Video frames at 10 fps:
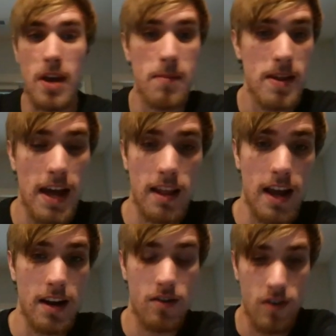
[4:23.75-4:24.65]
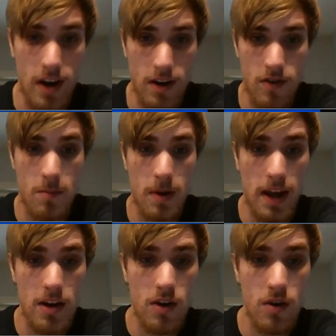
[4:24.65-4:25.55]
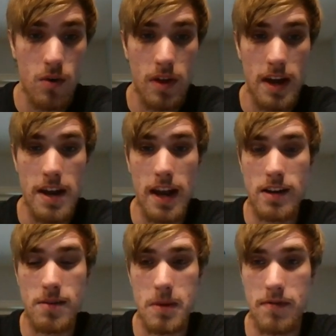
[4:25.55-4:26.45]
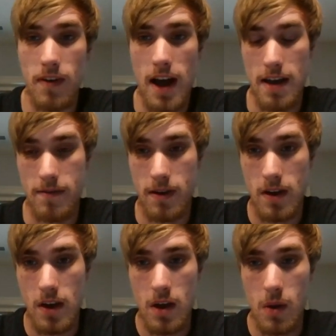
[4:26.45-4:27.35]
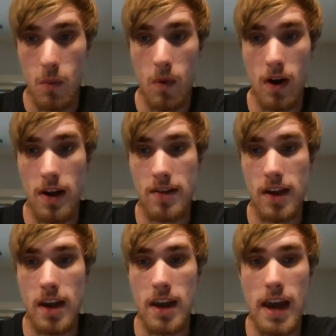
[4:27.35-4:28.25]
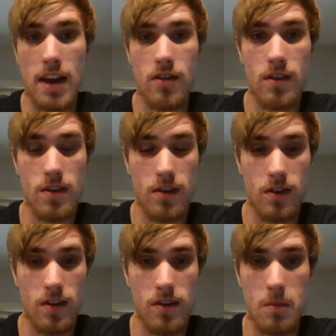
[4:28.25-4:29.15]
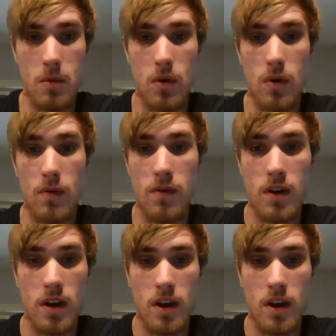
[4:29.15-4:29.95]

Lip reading: Maybe that line has changed, but I knew that knight to b5 was a engine suggested move